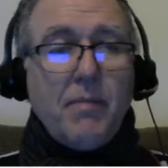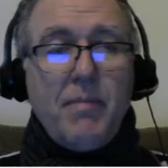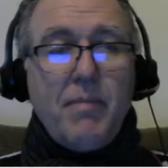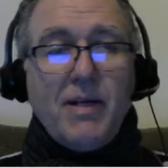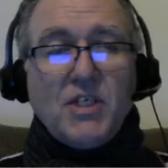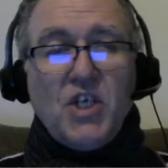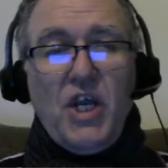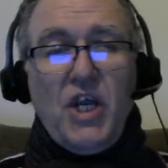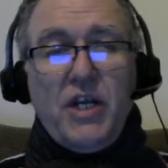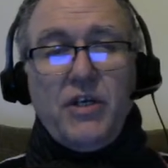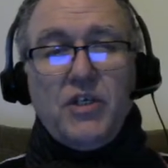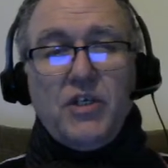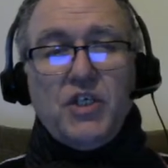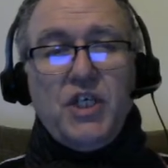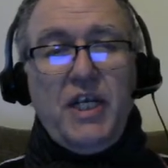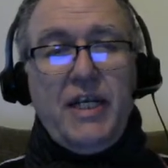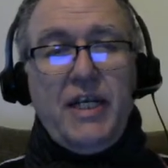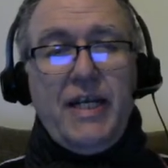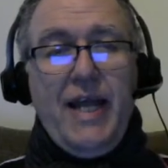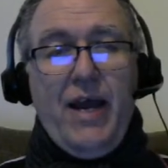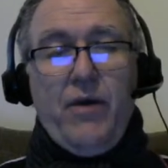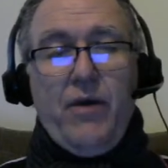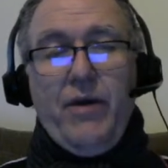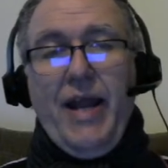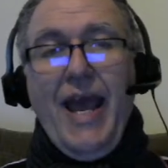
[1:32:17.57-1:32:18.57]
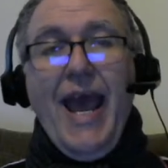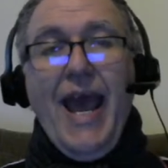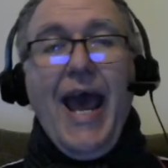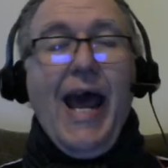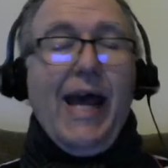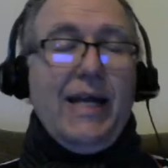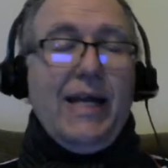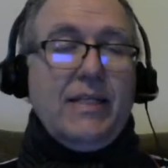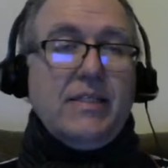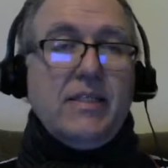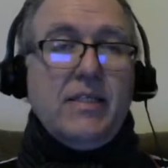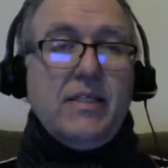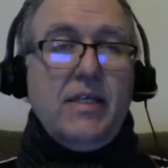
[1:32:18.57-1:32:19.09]
that's how much energy it now
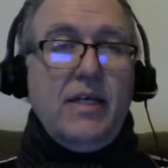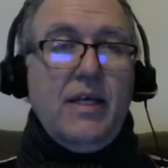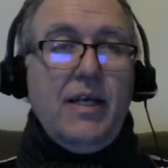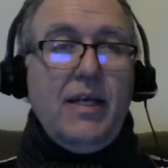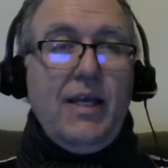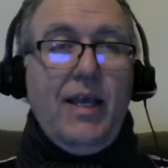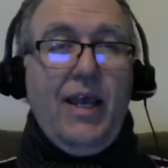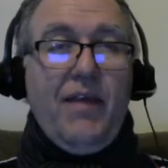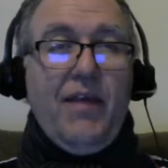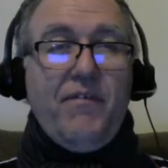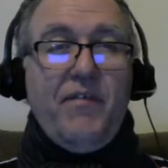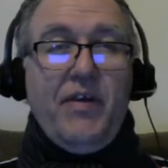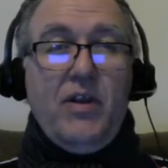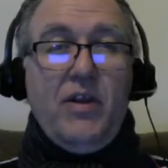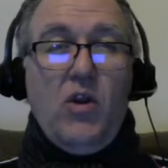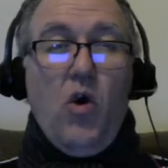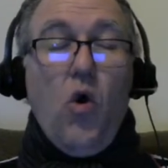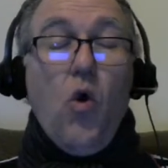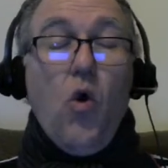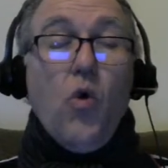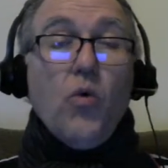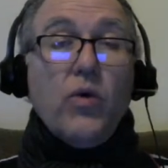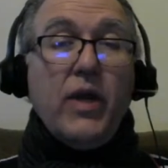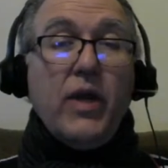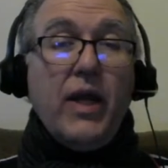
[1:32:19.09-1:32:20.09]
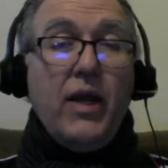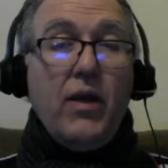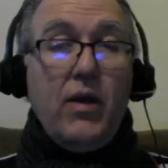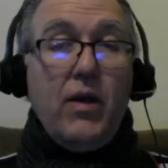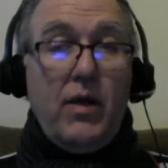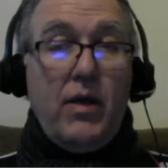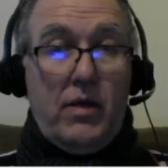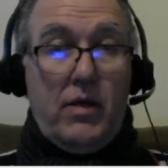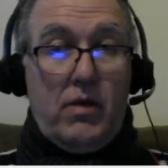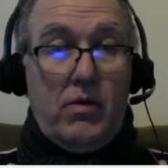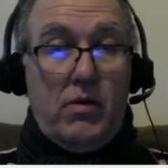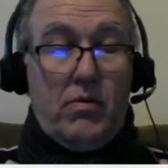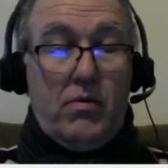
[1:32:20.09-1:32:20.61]
has if it
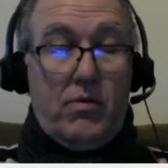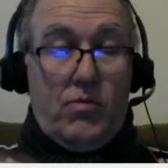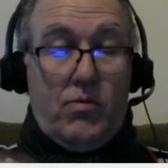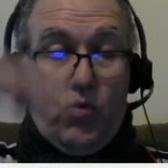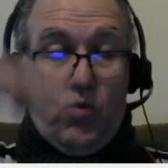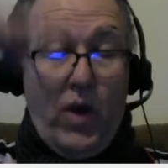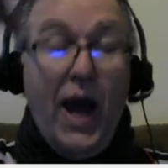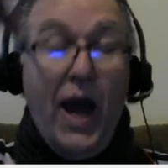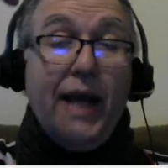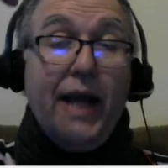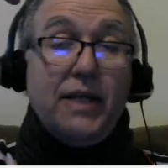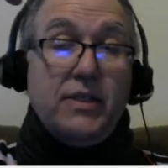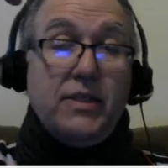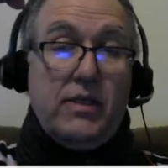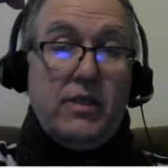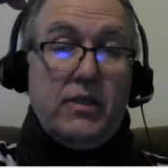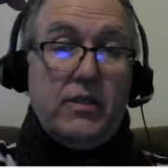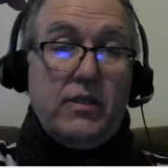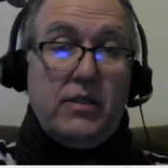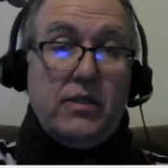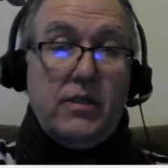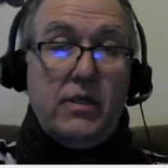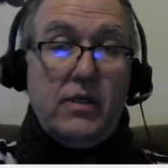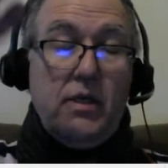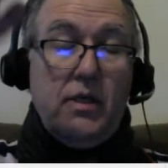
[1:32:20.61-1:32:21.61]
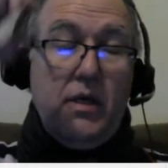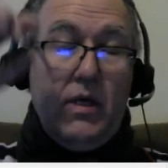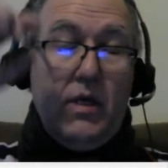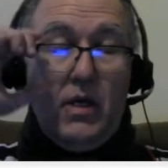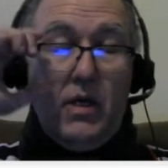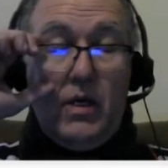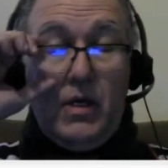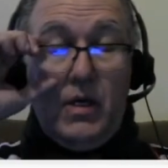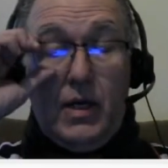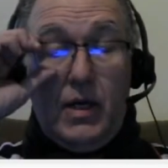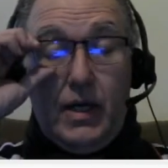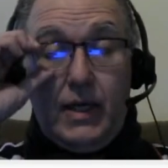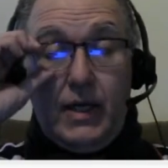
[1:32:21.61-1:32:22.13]
only rises
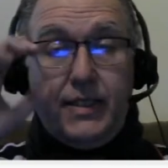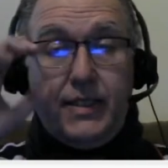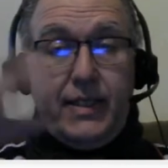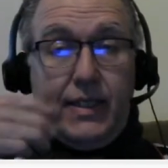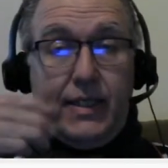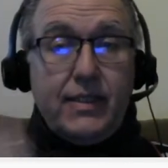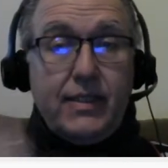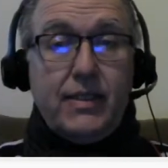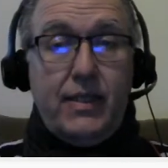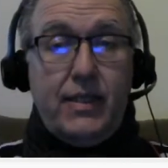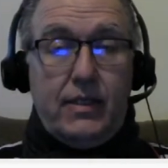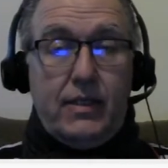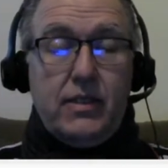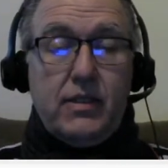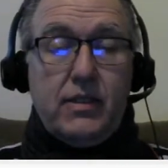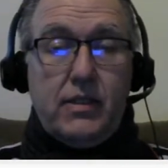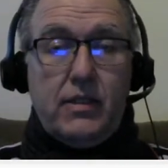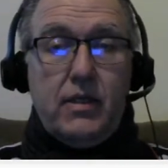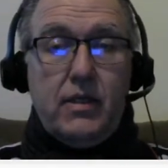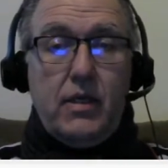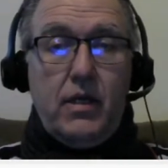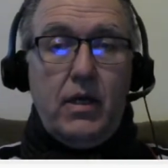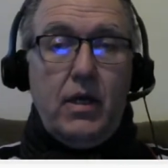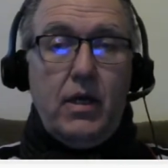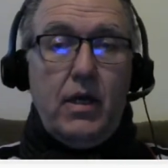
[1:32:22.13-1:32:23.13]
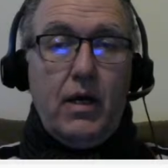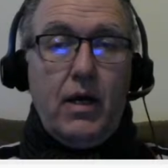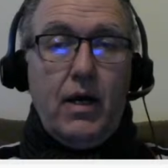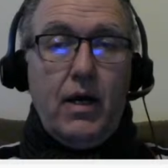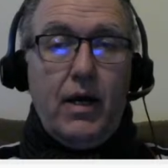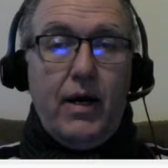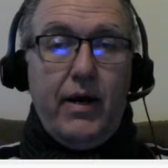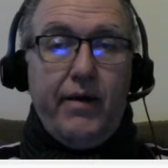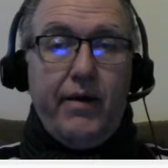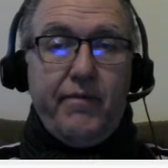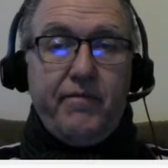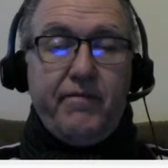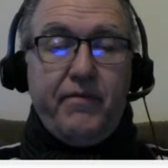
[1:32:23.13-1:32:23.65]
a distance
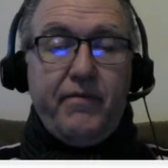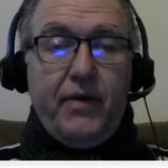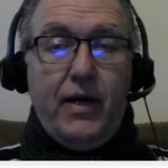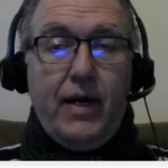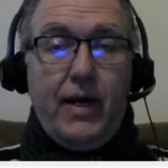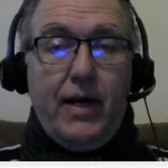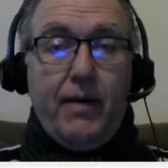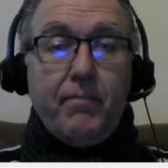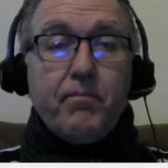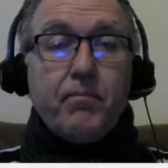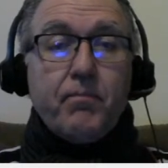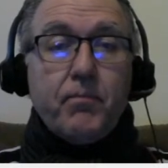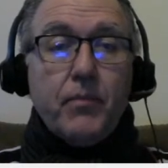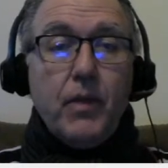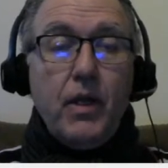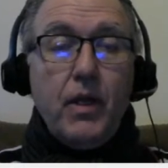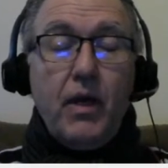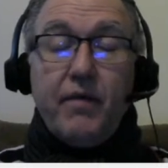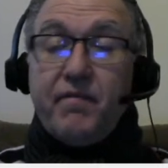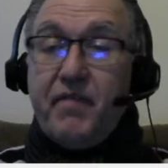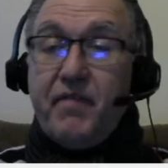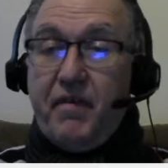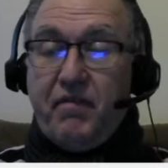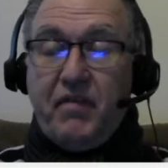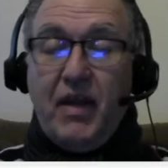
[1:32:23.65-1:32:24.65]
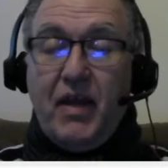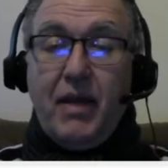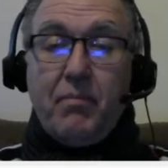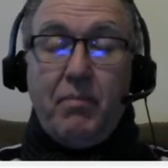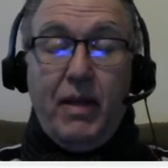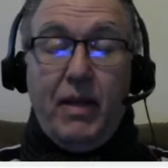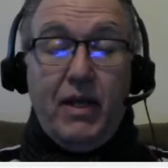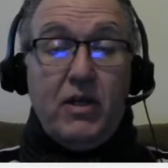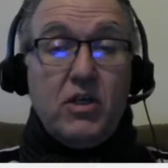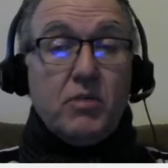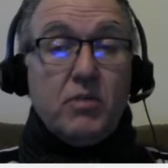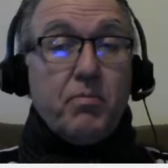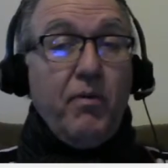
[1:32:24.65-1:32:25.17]
of
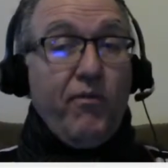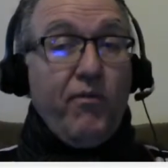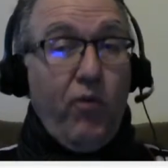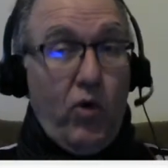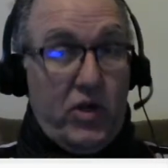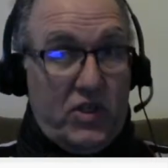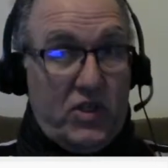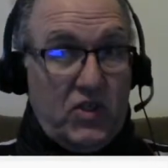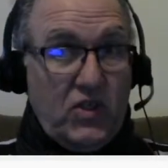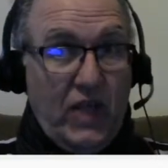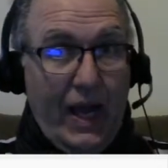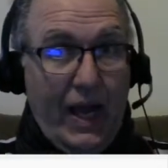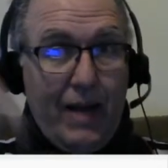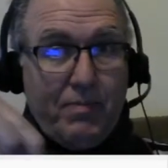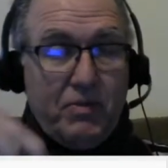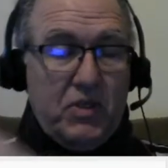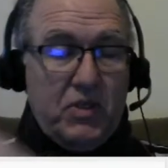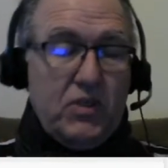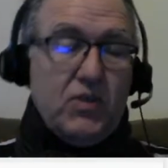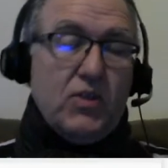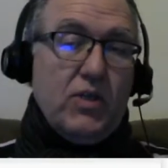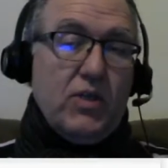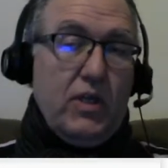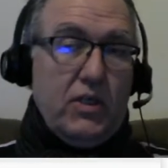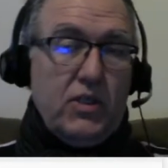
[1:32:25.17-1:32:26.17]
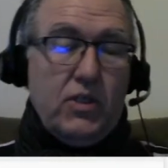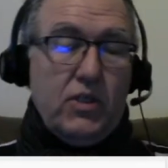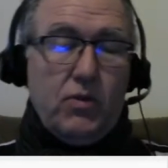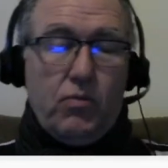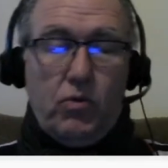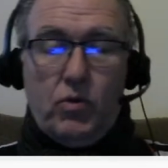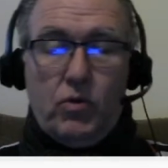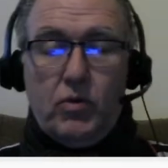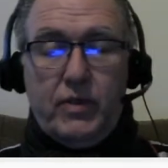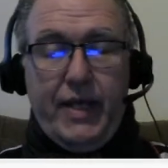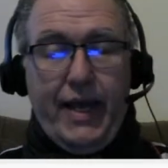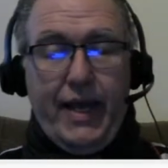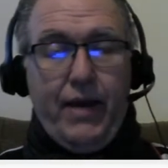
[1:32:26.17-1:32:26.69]
15 meters before it stops and
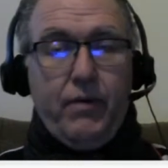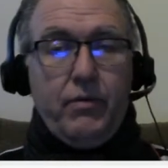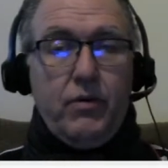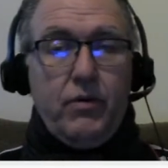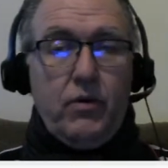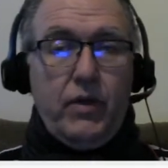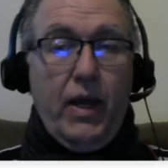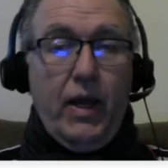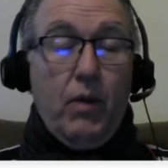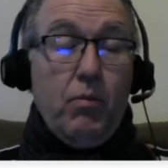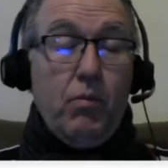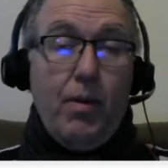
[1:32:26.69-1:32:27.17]
starts to roll down.